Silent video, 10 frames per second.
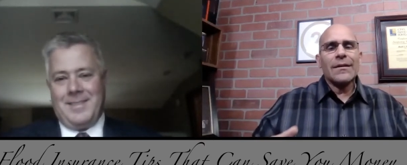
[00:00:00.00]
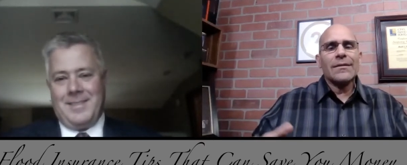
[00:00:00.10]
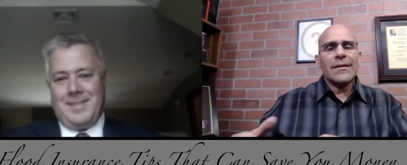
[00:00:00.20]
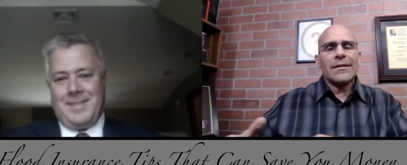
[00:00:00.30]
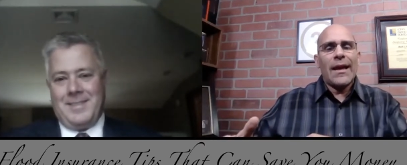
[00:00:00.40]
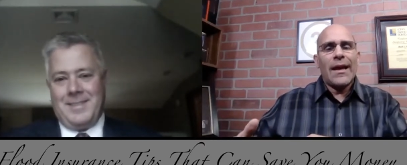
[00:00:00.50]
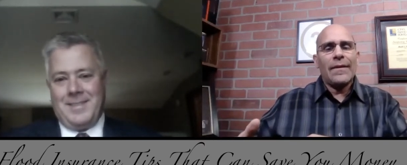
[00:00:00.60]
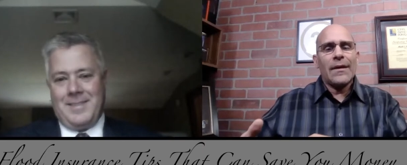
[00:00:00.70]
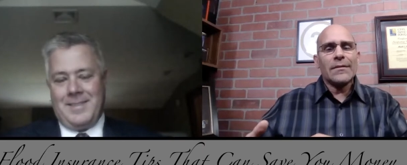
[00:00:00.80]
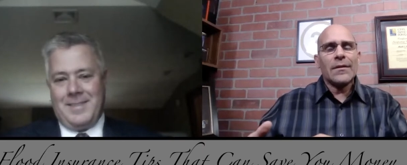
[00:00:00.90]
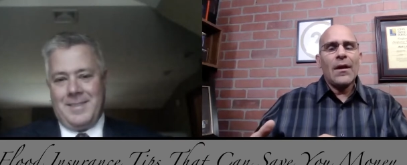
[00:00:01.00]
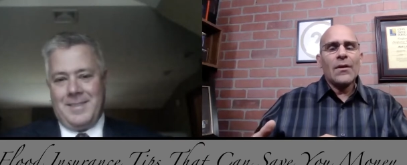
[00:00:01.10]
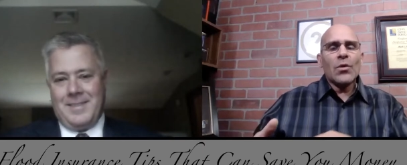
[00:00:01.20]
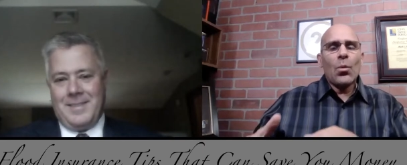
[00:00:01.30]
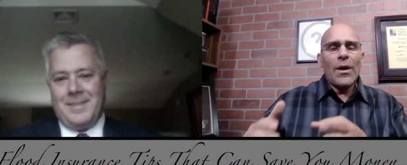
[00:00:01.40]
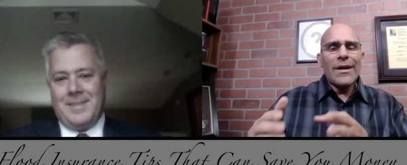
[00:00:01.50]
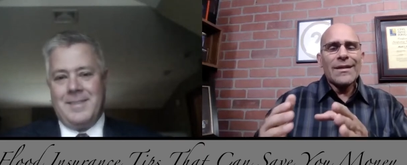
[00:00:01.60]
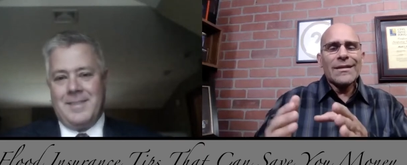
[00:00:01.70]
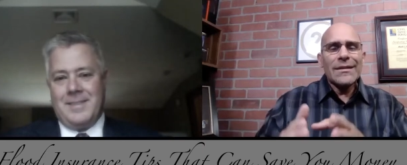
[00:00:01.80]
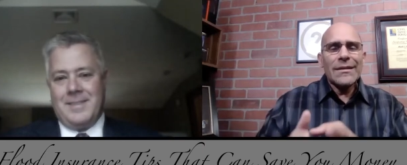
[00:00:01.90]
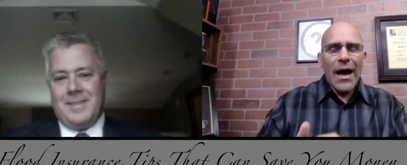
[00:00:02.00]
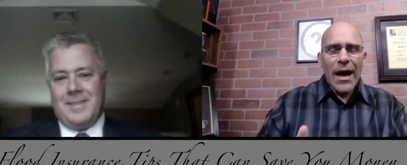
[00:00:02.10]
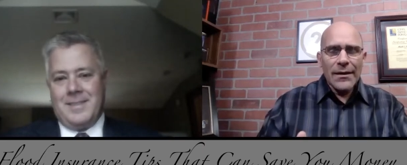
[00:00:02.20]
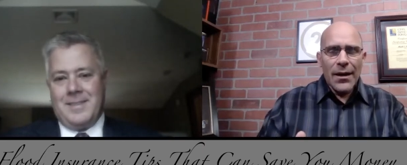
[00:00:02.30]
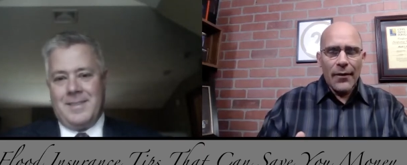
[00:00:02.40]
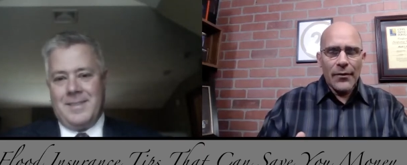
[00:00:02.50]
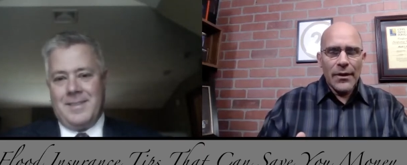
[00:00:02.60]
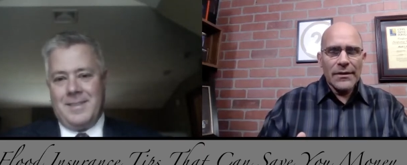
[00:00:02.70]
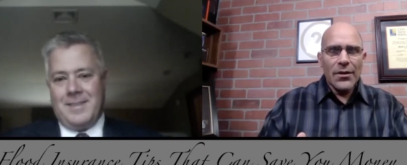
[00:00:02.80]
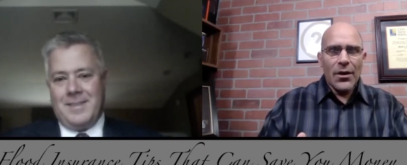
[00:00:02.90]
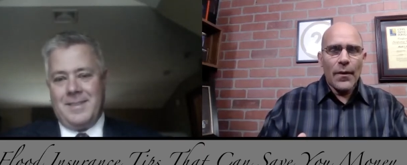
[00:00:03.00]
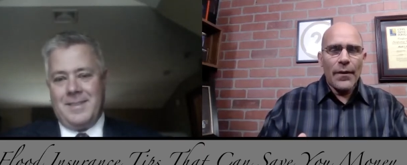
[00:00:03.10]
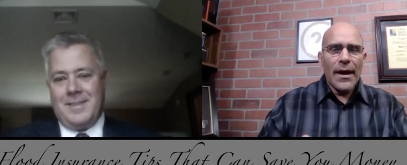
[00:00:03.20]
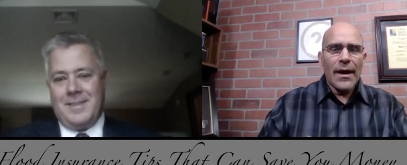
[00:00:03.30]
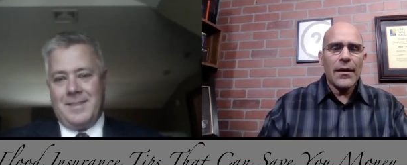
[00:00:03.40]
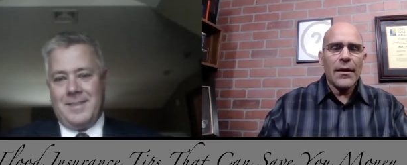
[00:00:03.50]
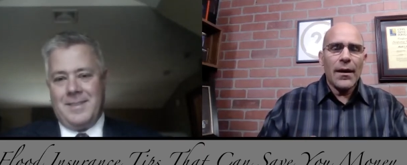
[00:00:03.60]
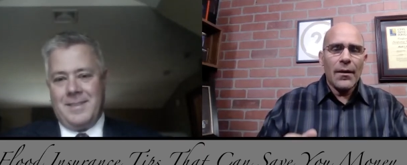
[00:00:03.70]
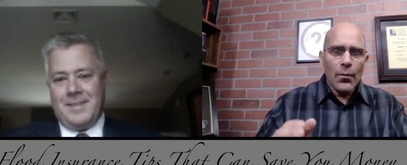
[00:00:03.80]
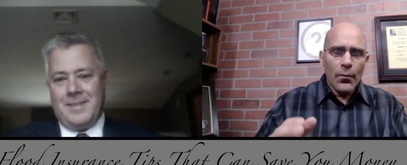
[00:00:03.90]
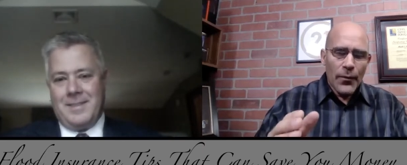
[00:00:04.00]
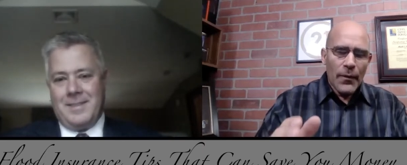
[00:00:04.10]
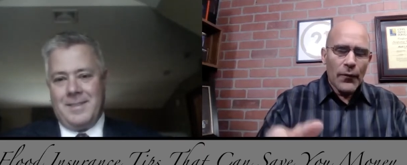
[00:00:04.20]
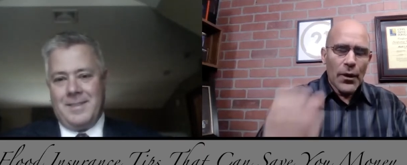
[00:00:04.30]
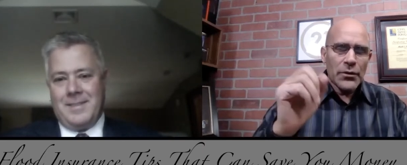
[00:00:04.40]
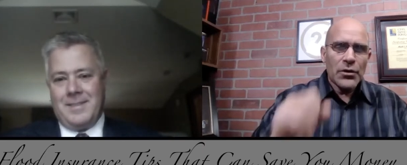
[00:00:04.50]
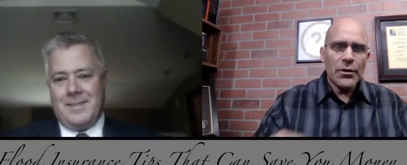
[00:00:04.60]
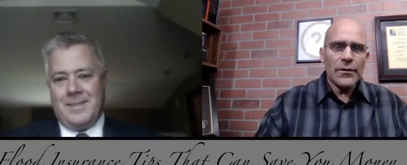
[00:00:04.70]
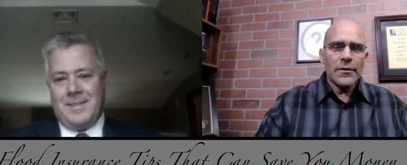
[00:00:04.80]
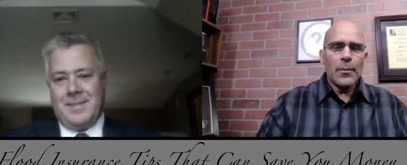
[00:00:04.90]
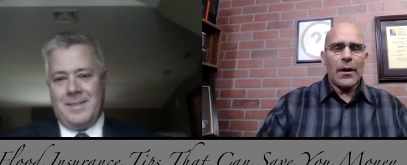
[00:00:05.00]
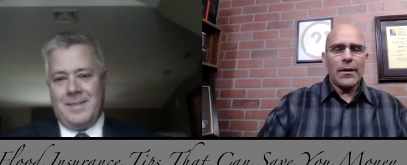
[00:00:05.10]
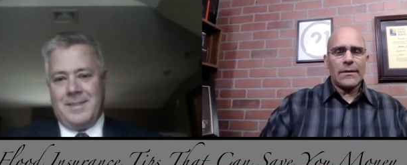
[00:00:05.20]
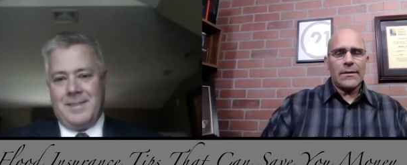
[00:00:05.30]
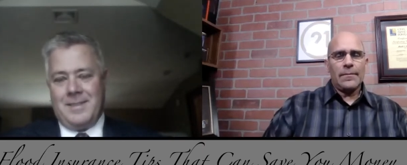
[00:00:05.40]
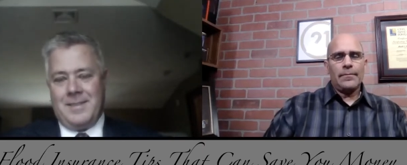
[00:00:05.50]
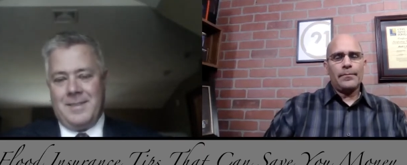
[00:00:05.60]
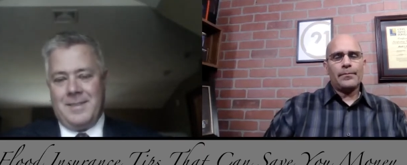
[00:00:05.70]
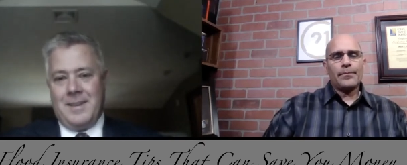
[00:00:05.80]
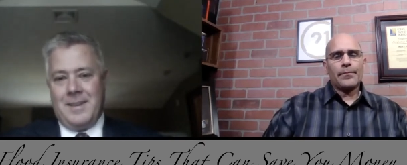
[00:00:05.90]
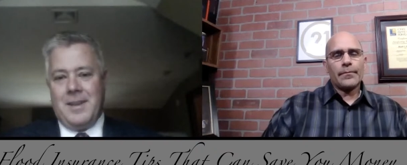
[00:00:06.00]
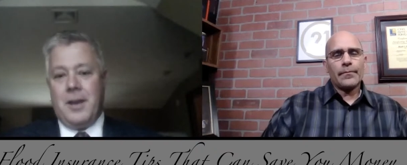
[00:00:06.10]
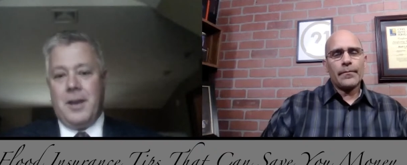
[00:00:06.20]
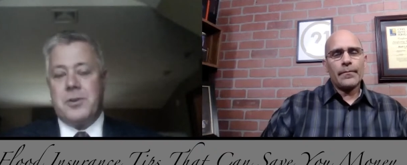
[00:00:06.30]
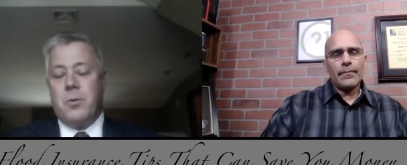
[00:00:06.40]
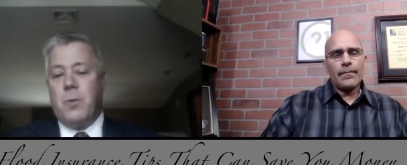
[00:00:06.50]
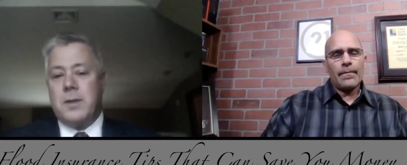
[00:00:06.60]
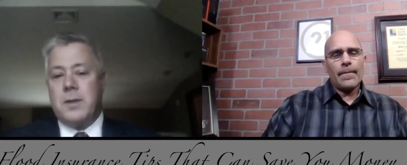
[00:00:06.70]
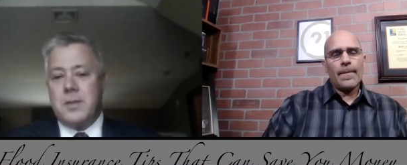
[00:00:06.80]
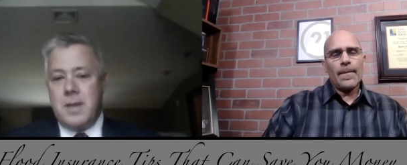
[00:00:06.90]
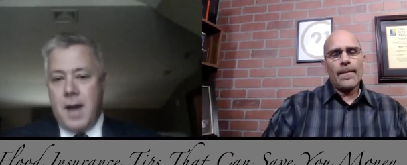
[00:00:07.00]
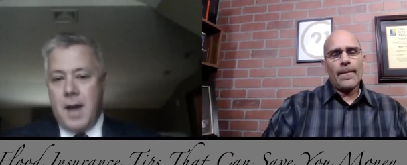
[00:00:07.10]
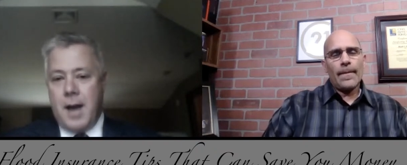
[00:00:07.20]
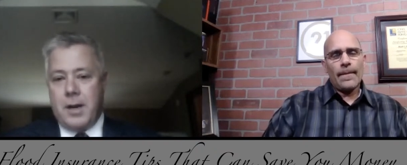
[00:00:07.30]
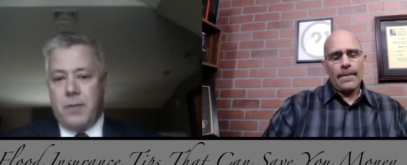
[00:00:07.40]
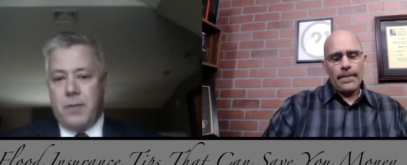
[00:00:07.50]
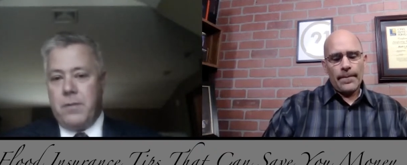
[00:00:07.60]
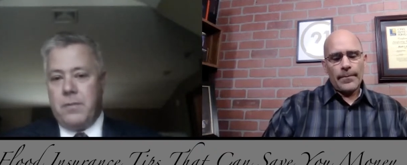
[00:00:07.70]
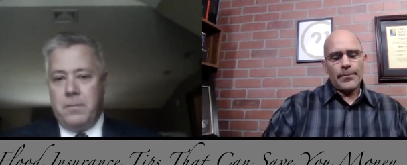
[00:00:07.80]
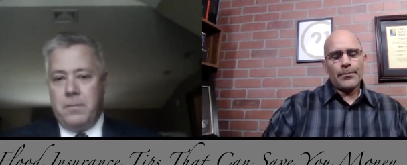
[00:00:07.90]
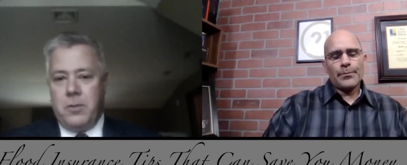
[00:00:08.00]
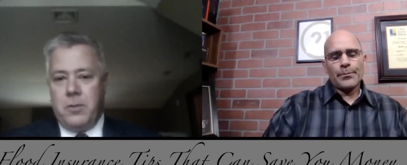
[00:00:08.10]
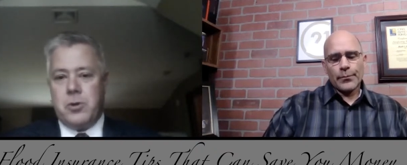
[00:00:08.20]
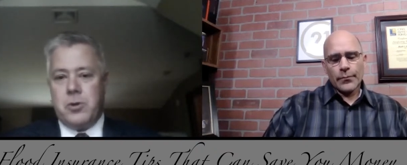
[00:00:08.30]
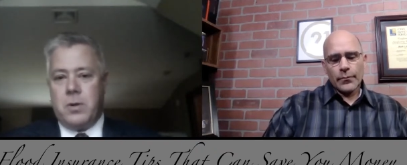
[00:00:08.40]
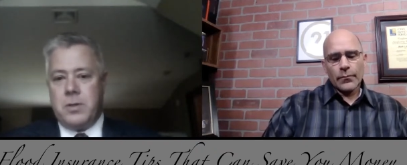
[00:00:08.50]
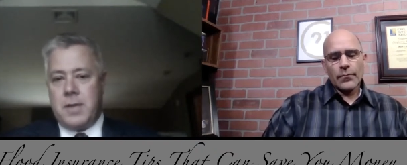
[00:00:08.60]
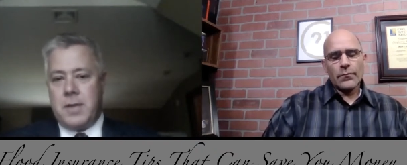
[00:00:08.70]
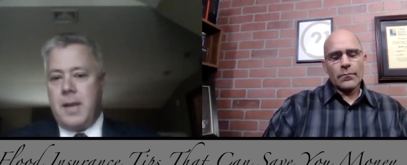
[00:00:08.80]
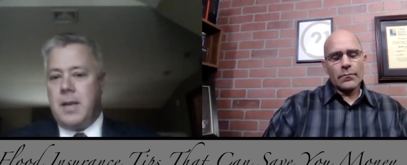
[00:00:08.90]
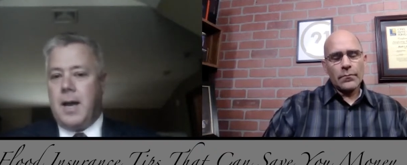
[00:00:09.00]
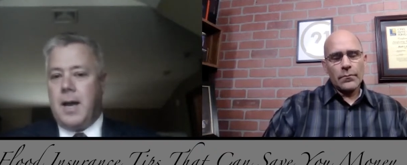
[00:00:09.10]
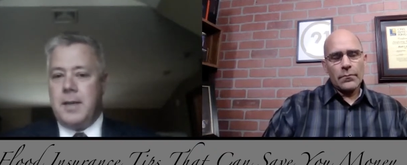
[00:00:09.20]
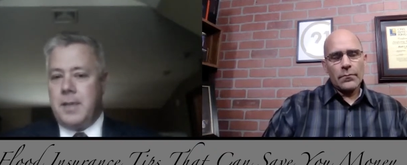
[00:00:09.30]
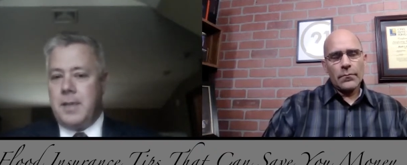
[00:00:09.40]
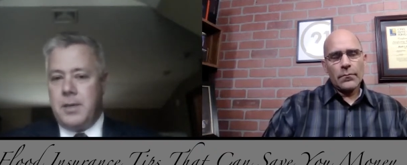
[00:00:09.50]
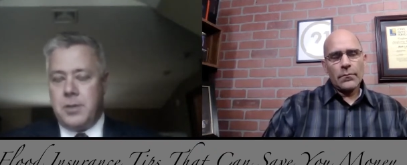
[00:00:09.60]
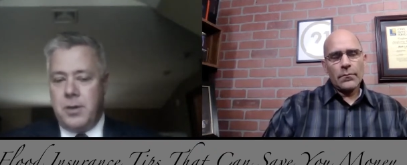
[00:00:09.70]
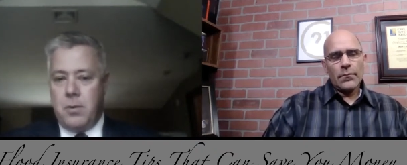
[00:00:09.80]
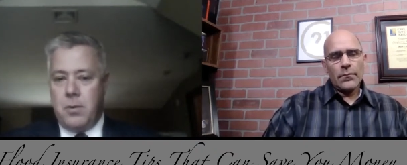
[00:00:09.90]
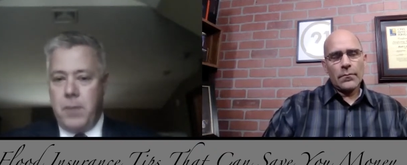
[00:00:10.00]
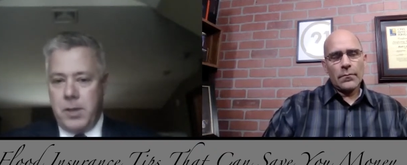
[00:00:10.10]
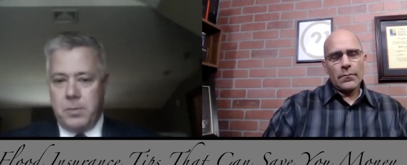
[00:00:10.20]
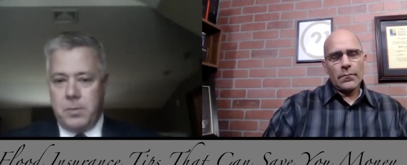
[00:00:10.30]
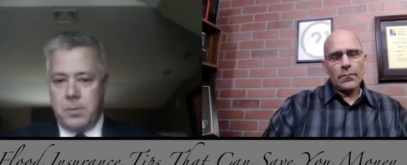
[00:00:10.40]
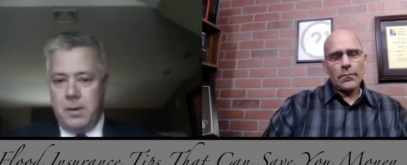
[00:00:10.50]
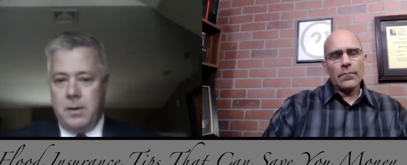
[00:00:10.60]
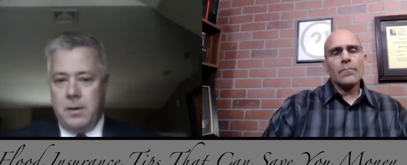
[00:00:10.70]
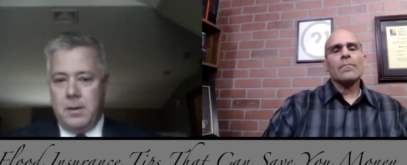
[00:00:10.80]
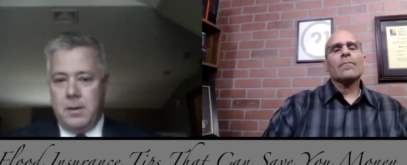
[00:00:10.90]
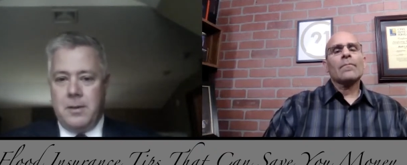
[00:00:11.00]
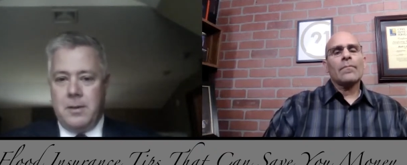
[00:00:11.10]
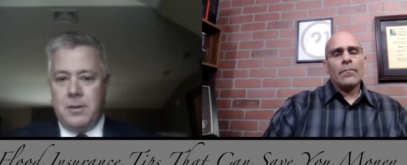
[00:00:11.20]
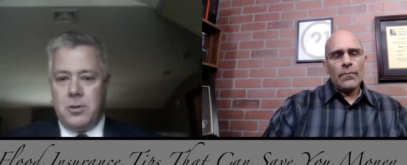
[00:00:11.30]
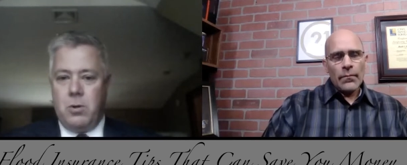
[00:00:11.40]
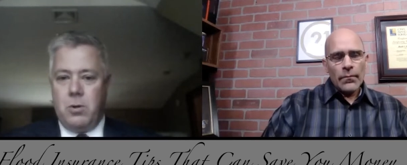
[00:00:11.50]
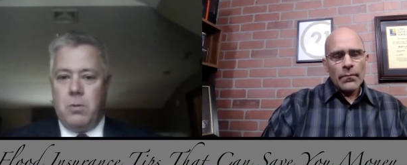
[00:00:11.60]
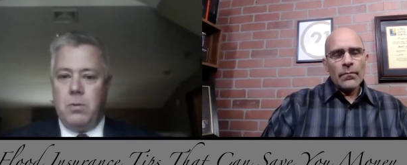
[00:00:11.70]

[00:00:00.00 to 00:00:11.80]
Speaker 1: understand this. So what is not covered? Let's start with that from a flood insurance policy.
Speaker 2: All right. So what's not covered from flood insurance is any contents in your basement. So